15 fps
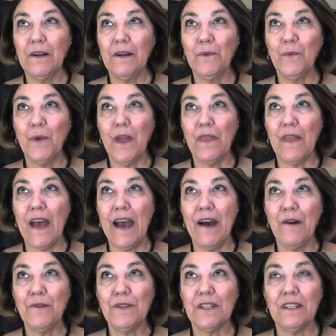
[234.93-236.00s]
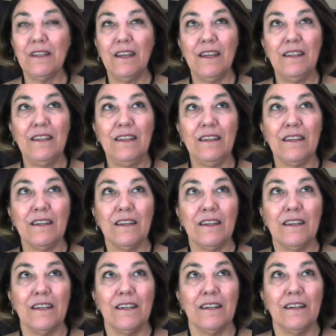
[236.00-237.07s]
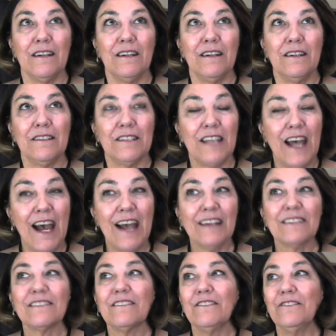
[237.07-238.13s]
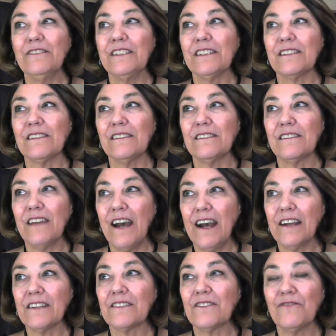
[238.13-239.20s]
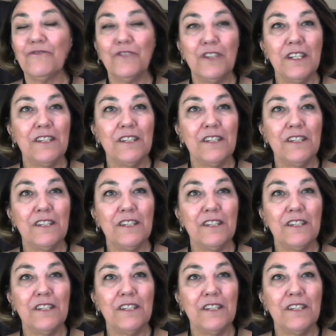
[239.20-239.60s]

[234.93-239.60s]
without any tax, so it's a tax-free